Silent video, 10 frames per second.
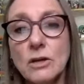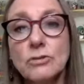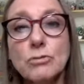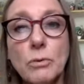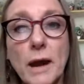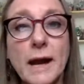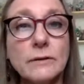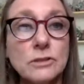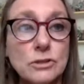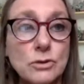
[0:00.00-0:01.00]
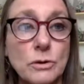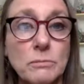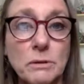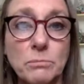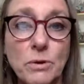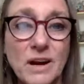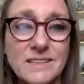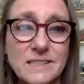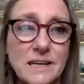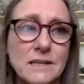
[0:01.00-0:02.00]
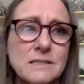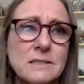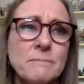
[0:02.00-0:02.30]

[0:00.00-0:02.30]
throughout the treatment process.